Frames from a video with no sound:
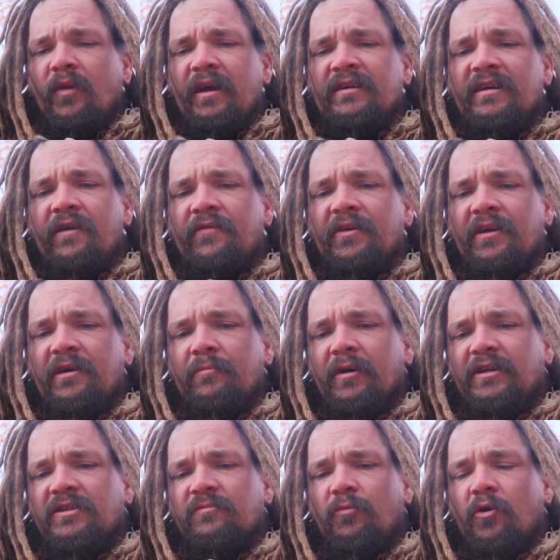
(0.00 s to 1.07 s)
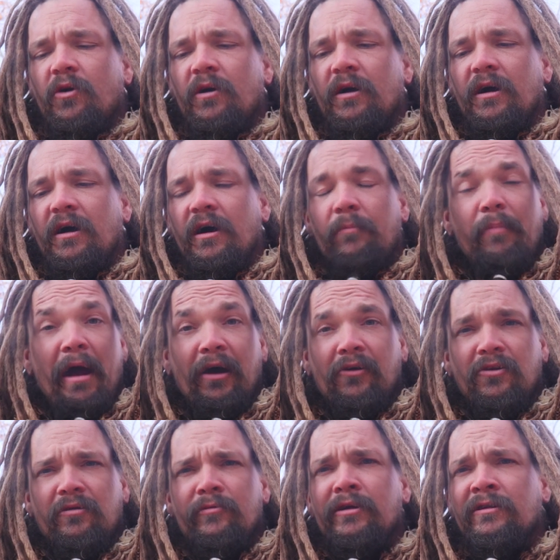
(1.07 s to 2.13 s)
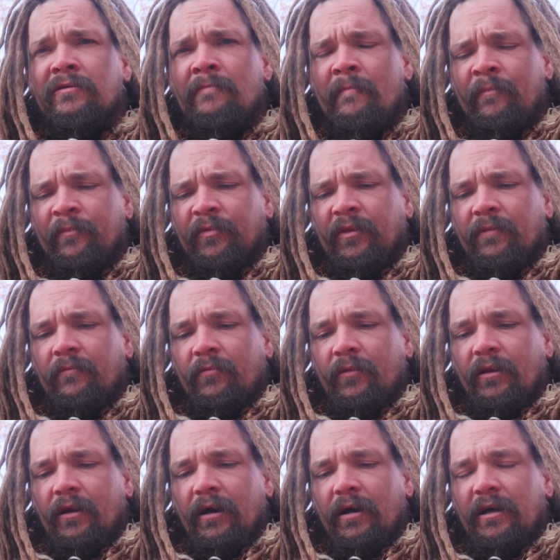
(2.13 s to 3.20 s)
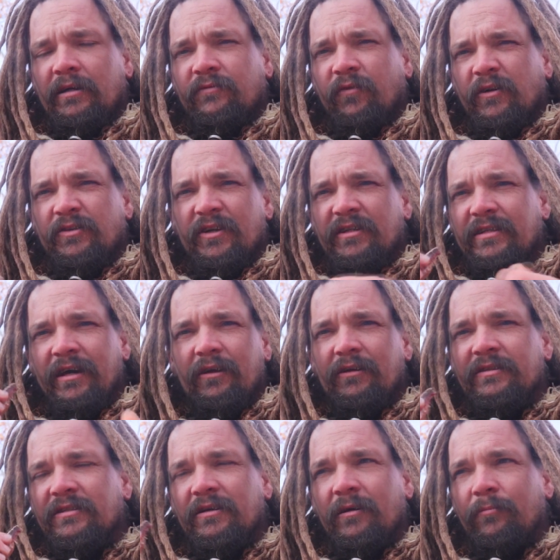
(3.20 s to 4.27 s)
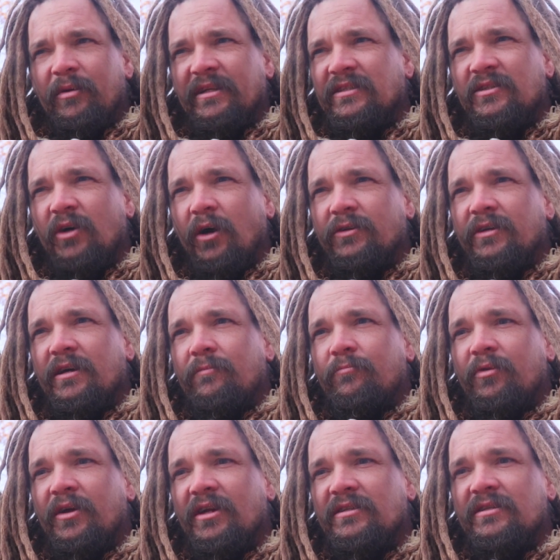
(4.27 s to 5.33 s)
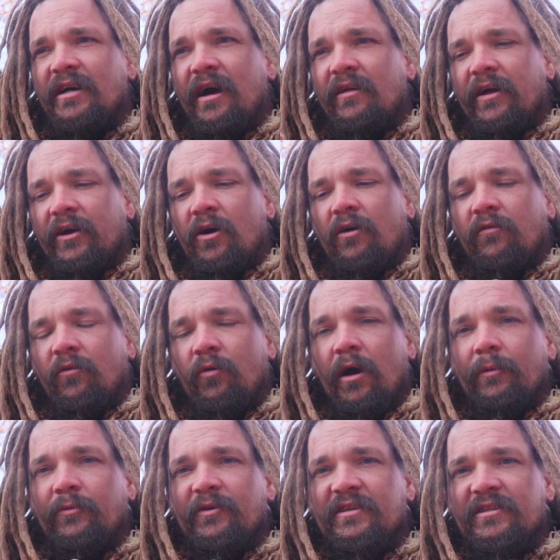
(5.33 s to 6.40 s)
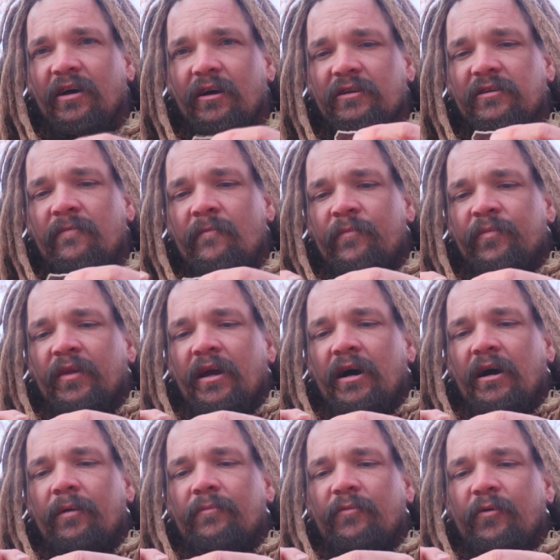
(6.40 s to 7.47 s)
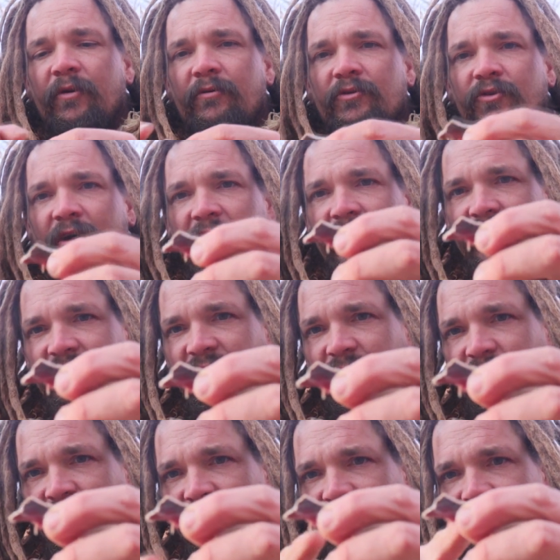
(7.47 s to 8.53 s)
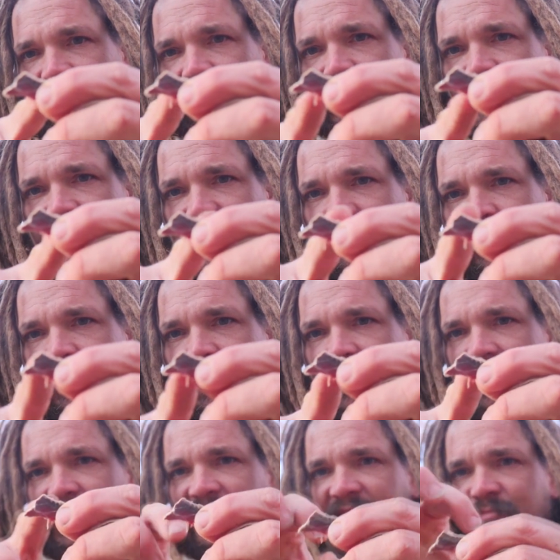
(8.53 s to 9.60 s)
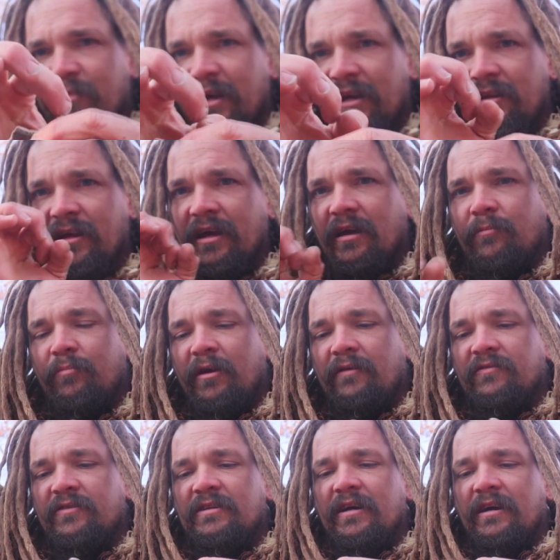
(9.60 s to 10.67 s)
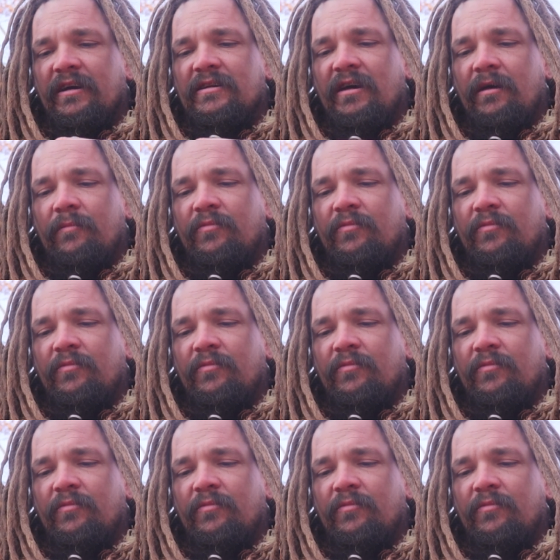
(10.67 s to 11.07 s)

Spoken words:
Definitely much more palatable. As far as you can tell, it's a bit salty, but it's not like overwhelmed with salt. We were trying to do some little ones that were only like this big, like a beef stick type